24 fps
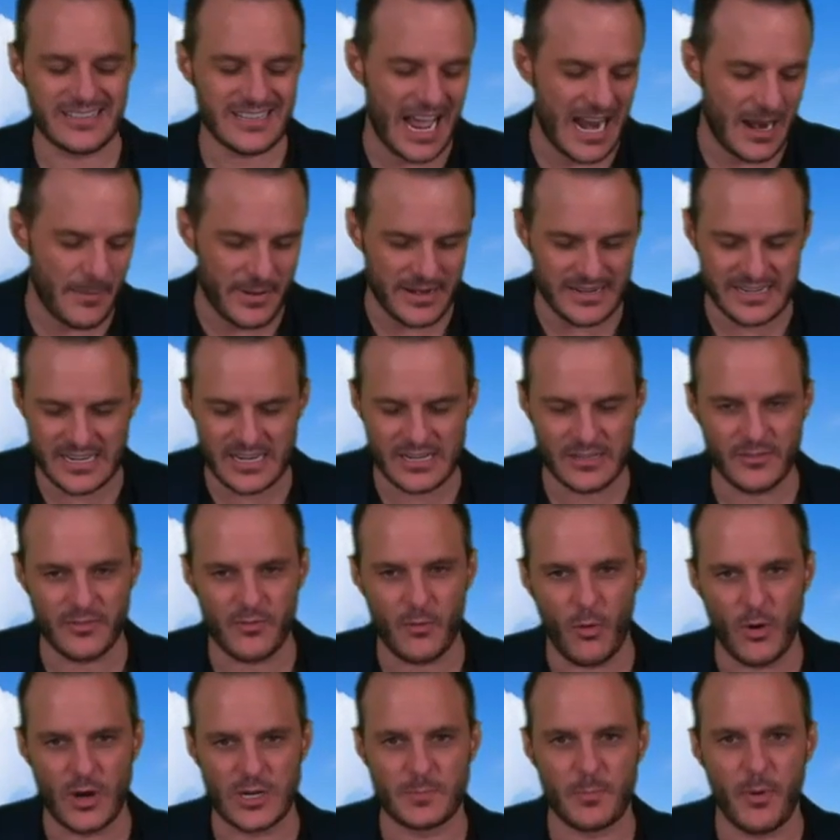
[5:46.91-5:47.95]
Not a big deal, of
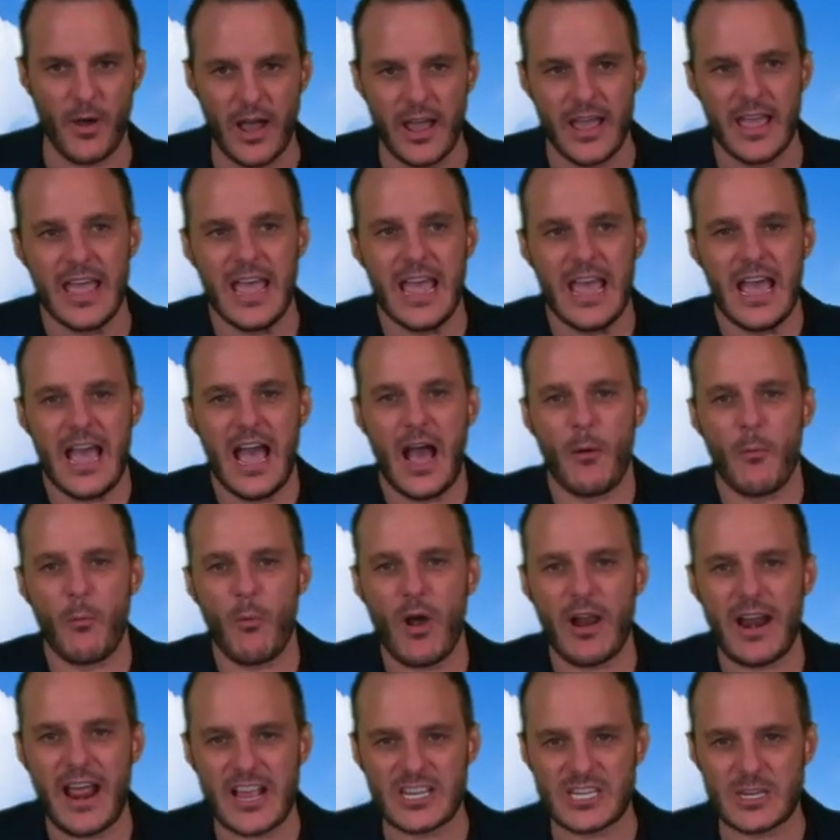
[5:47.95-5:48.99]
course. But
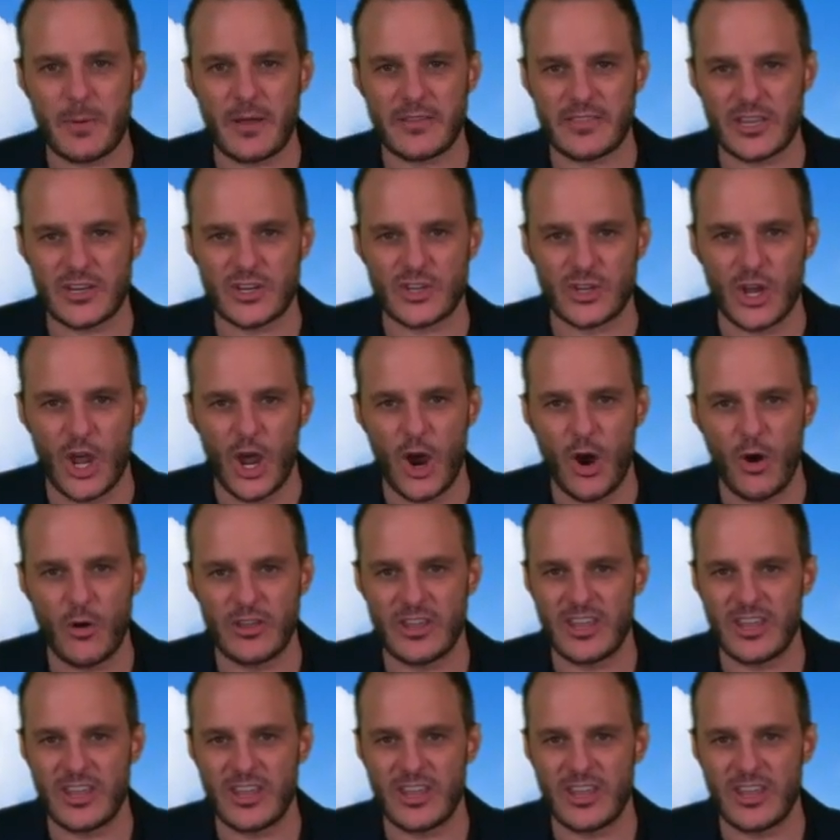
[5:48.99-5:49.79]
want to ask you about this show.